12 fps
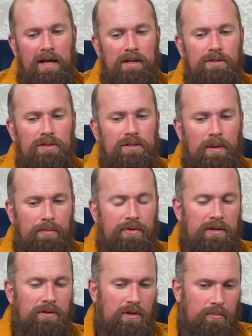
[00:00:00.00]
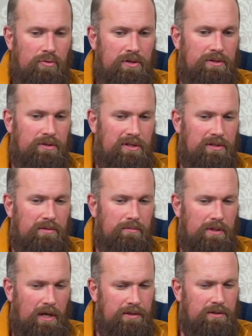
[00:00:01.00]
something that the prison system
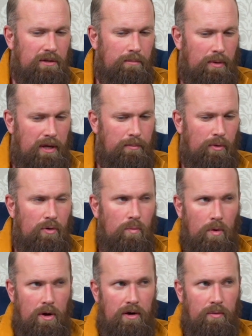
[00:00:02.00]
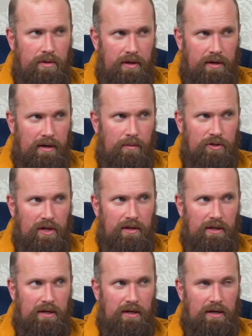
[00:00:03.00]
does to the people who work within it, which I
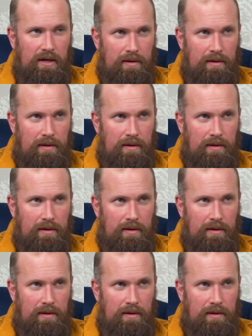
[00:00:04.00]
think